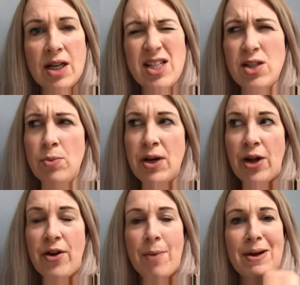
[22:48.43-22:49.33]
He doesn't normally
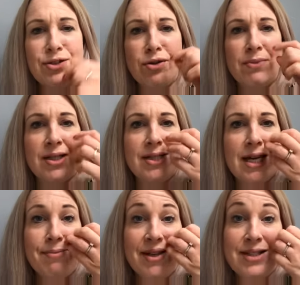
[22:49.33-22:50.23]
go on the iPads on a
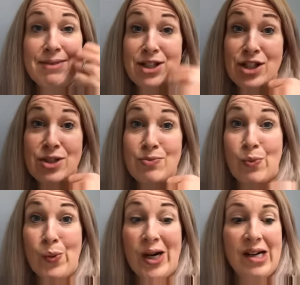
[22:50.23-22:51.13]
Monday, but he's managed to
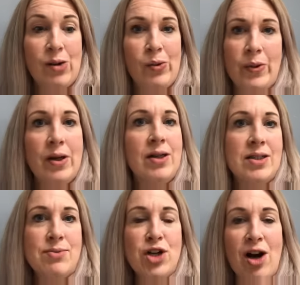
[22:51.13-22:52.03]
wangle
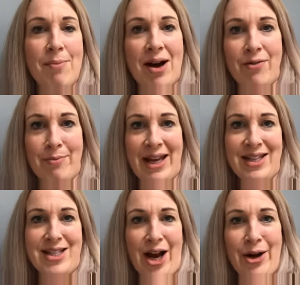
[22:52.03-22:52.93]
some time out of me.